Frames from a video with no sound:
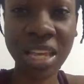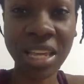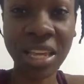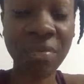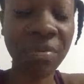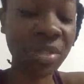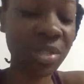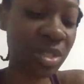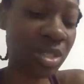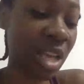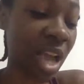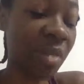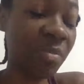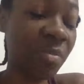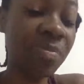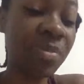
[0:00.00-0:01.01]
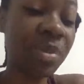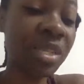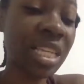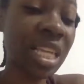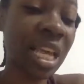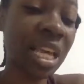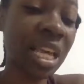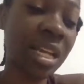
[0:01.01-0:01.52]
Like I've
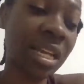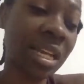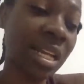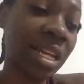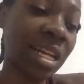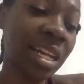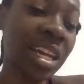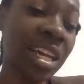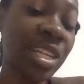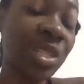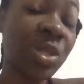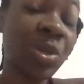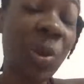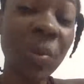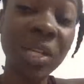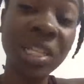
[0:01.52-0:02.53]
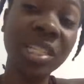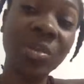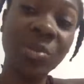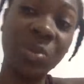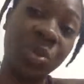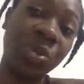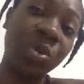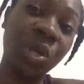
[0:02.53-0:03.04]
been like, so much has
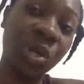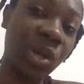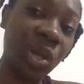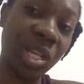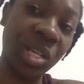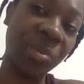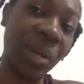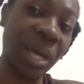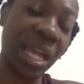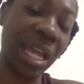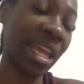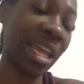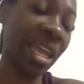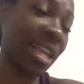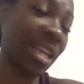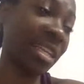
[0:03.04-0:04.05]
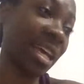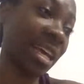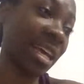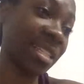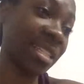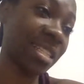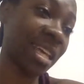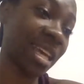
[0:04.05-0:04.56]
been going on in my head,
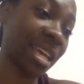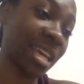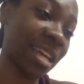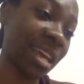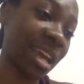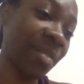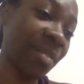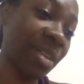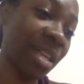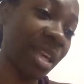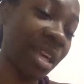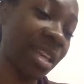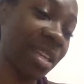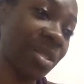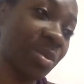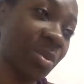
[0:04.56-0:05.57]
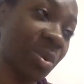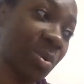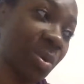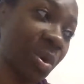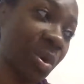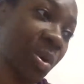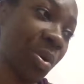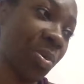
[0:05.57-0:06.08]
guys. Like I feel like I need to be
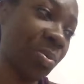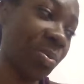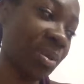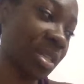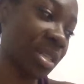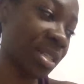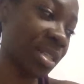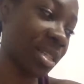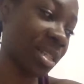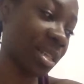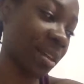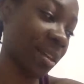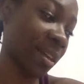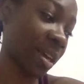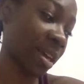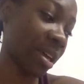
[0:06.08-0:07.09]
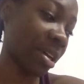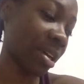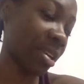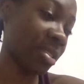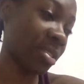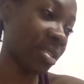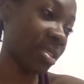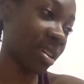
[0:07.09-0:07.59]
more open and
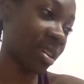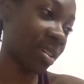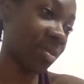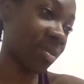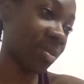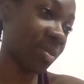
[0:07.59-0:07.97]
stuff.